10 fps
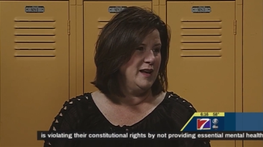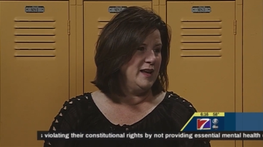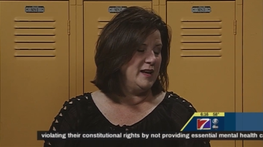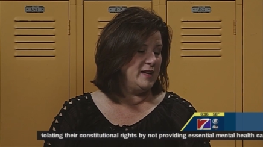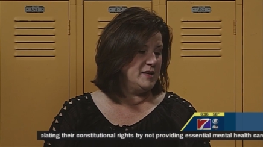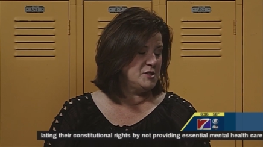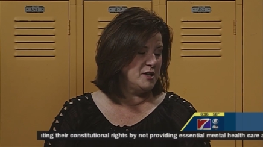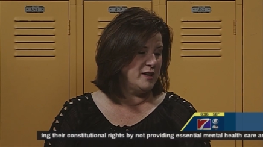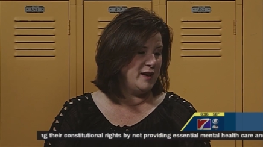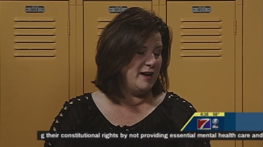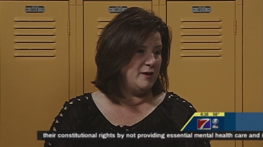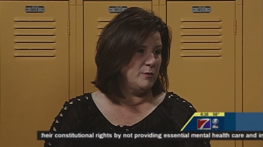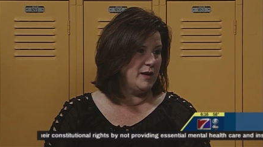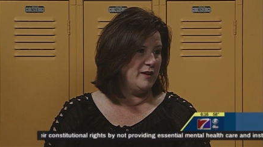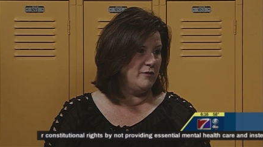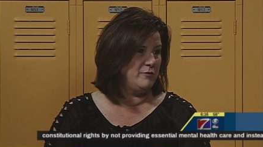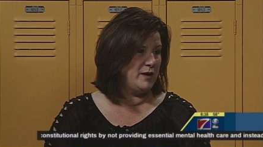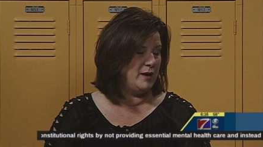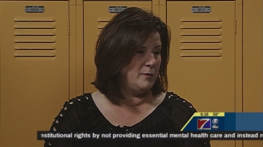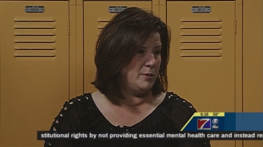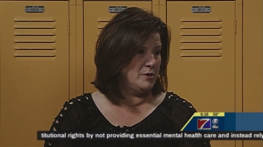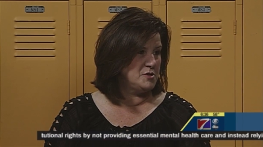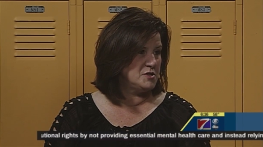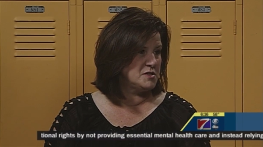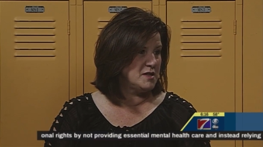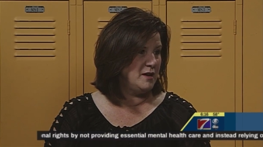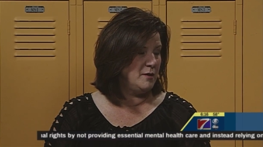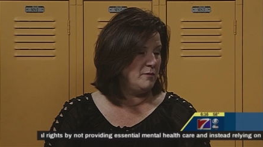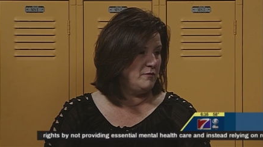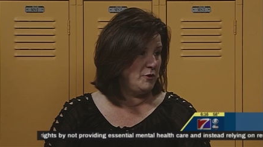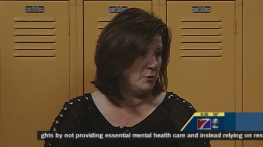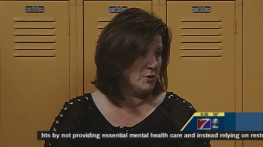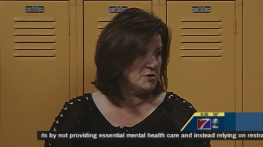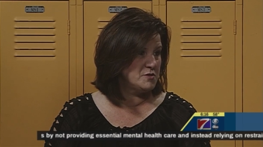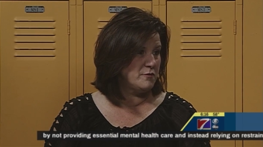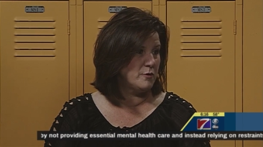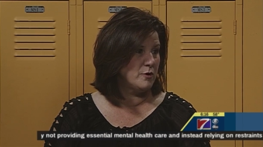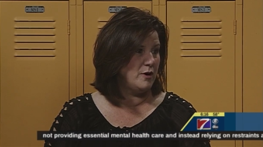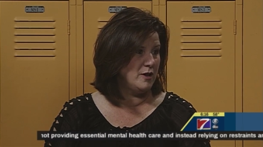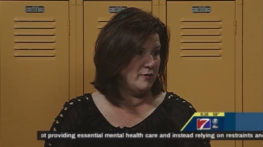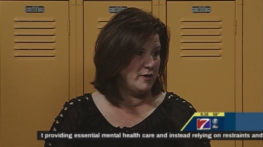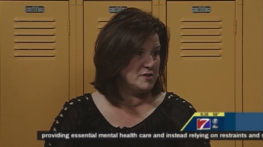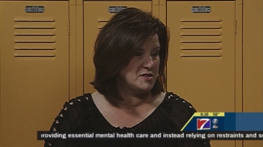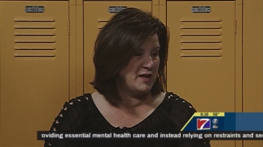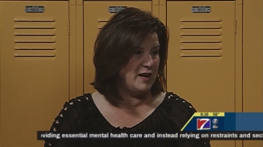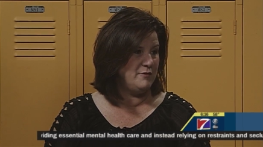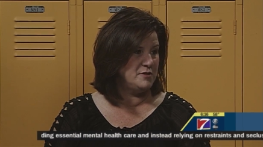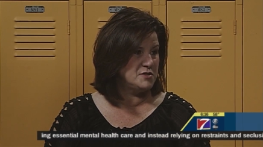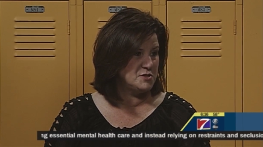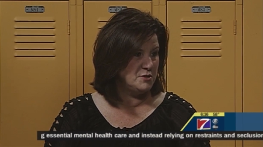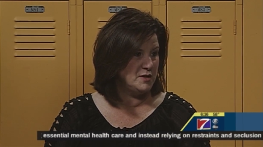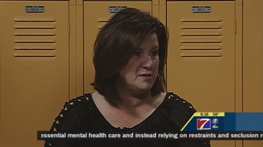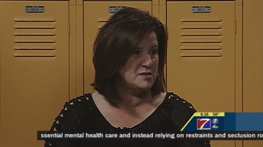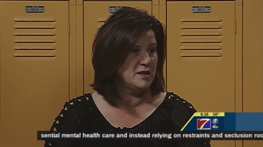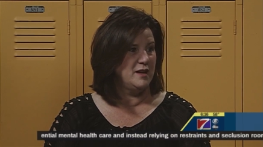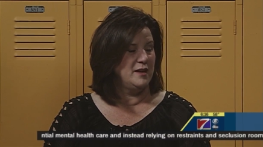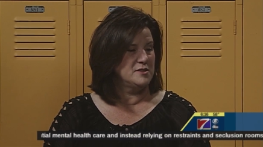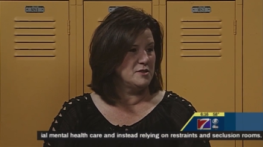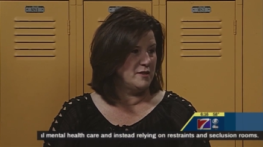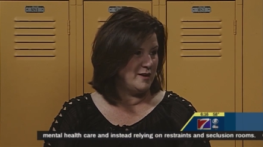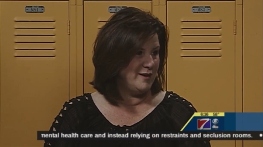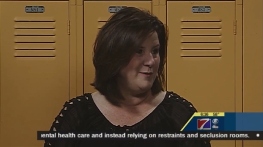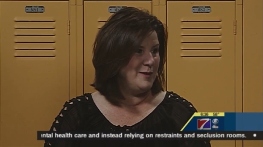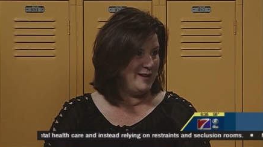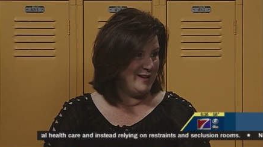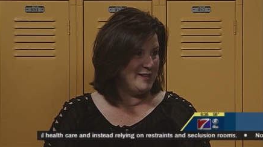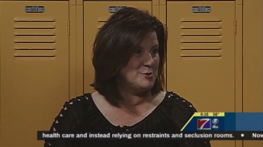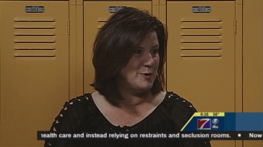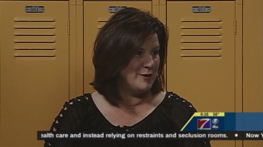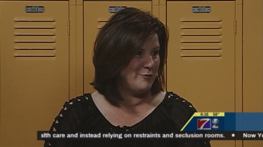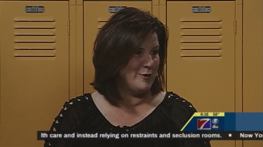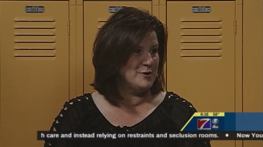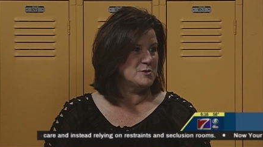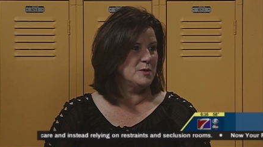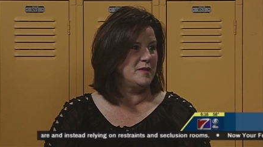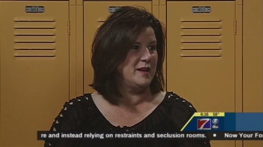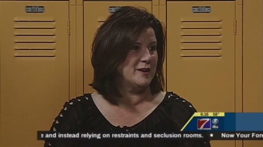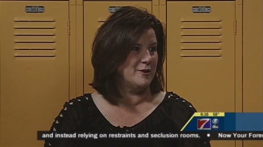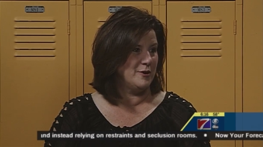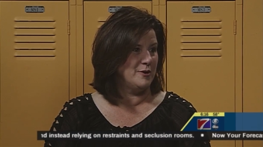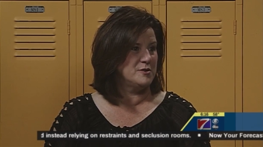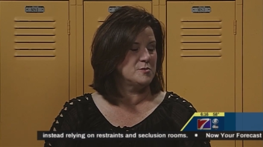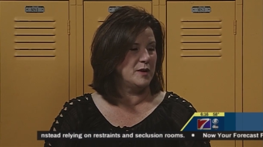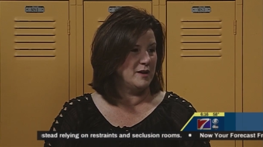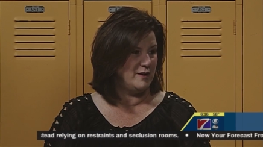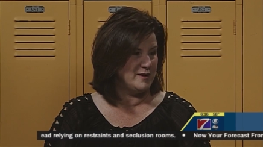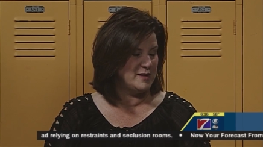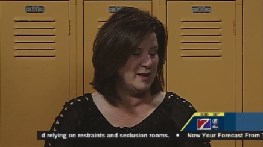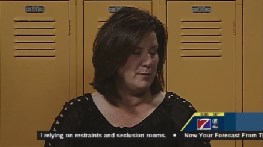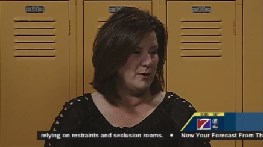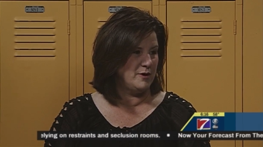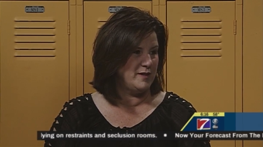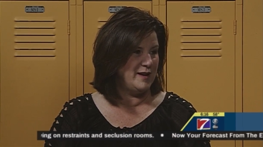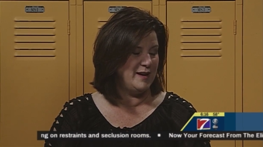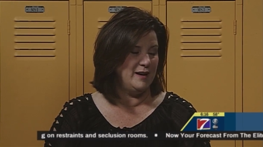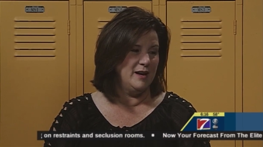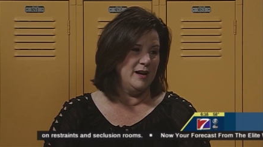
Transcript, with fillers: In addition to that, we have um, purchased um, viewers for all of our staff and students so that on Monday the 21st, when that occurs, we can all take part in that.